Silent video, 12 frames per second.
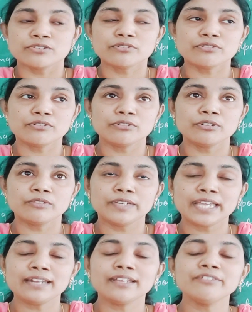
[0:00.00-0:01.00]
So we
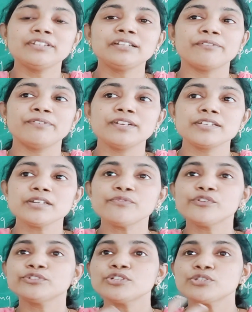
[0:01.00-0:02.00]
can give the definition
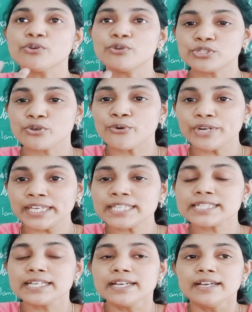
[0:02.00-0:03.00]
for the source code is